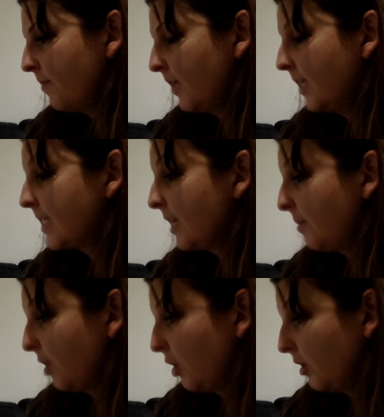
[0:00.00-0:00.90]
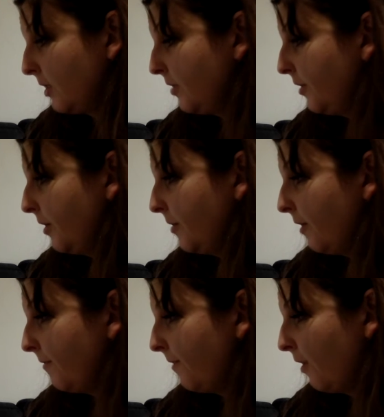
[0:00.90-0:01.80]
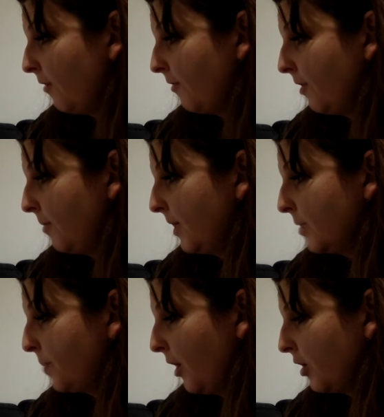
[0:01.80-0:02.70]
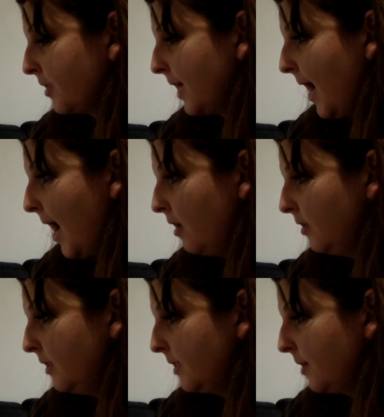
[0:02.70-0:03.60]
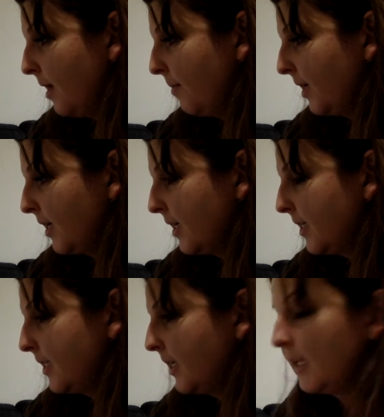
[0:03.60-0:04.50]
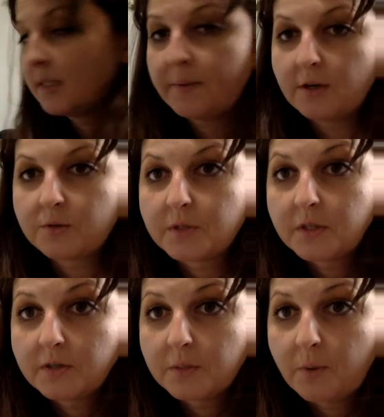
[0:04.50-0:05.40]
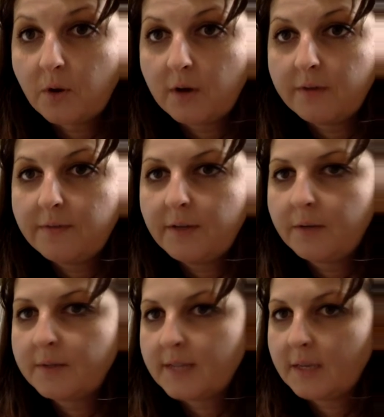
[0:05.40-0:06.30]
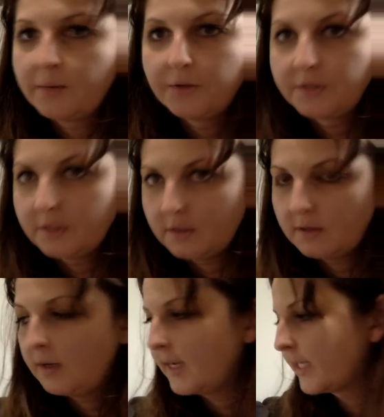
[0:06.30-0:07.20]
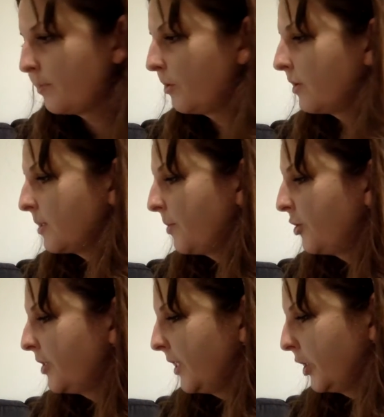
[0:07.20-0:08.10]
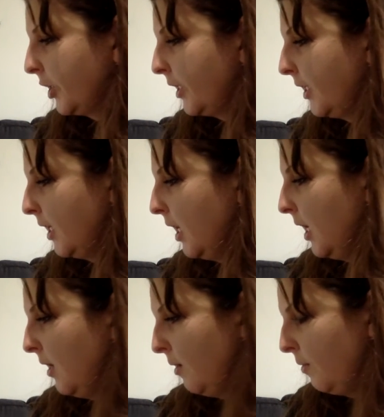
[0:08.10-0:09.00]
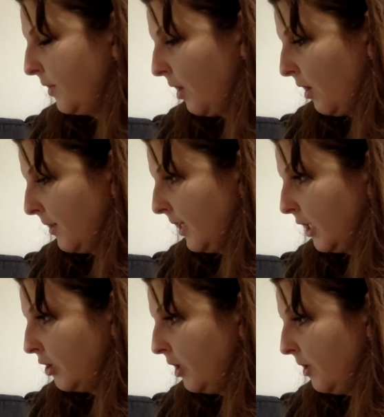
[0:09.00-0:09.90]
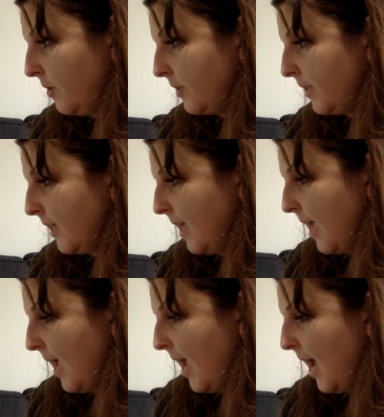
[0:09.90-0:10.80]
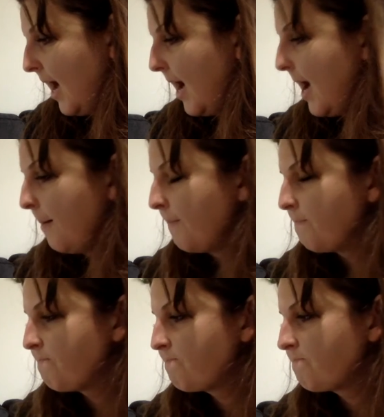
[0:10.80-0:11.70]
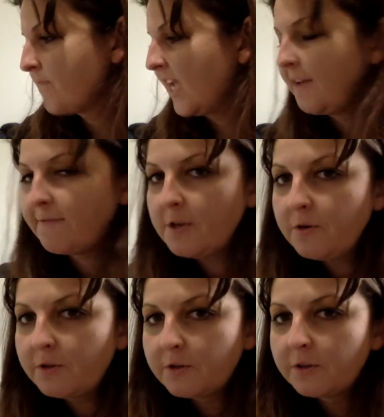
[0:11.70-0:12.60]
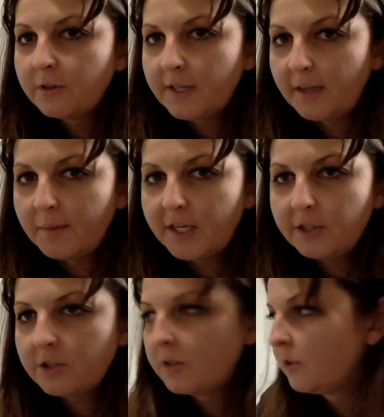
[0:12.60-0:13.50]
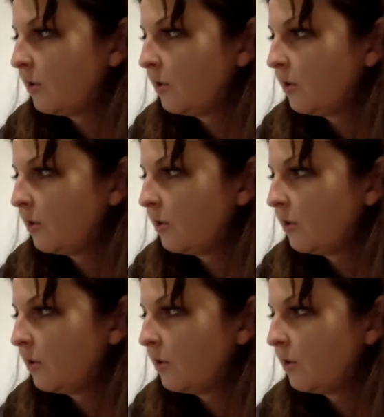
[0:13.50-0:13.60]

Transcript: He set up an art studio not far from his parents' house, and because his parents were so supportive, he was able to explore as much as he could with the art that he chose. If you Google image